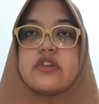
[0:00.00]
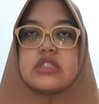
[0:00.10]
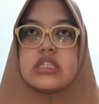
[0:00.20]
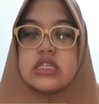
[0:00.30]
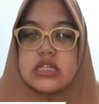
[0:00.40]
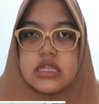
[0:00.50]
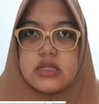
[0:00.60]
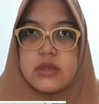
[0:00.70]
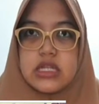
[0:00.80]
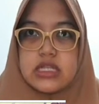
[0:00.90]
authentic
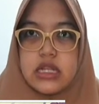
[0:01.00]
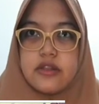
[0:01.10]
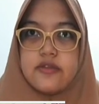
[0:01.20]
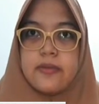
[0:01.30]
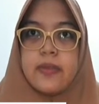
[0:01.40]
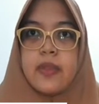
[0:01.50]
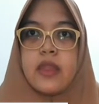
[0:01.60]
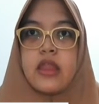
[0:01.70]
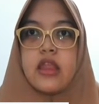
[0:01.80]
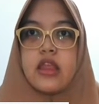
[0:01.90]
assessment itself
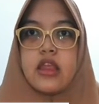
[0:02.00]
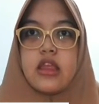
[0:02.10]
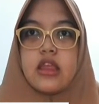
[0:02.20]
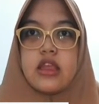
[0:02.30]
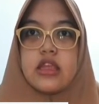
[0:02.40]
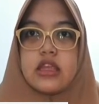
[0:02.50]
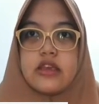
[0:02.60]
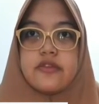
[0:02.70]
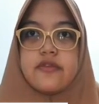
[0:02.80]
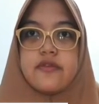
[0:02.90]

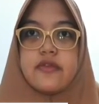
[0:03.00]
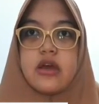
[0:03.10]
give